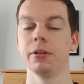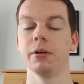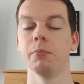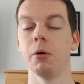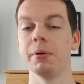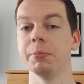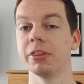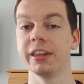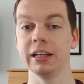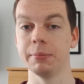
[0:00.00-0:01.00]
what people
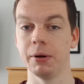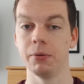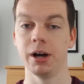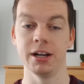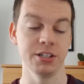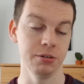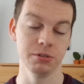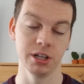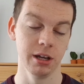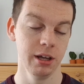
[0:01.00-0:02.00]
think about what I do.
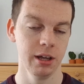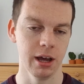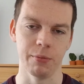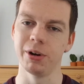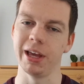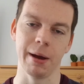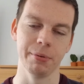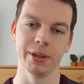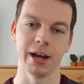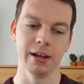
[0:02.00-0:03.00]
So I'm really happy
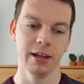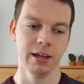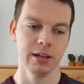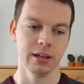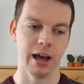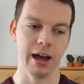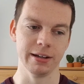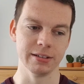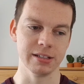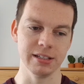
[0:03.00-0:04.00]
with that.
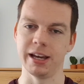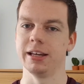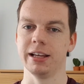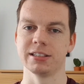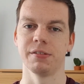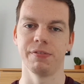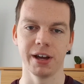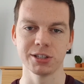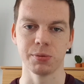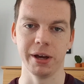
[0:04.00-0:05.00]
And yeah, that's the
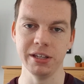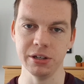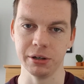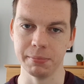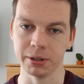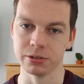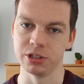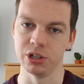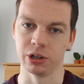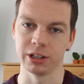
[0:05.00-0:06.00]
first way you can build
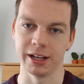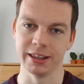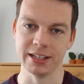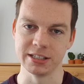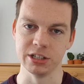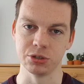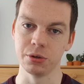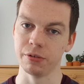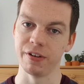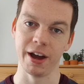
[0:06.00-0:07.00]
your client list is
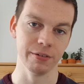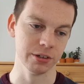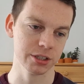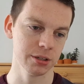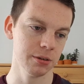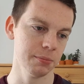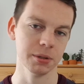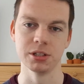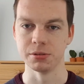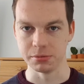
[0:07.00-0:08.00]
through referrals.
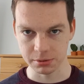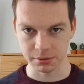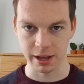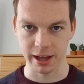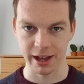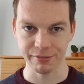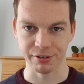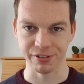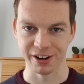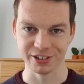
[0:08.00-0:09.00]
But to have
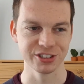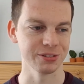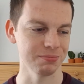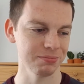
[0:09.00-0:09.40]
referrals,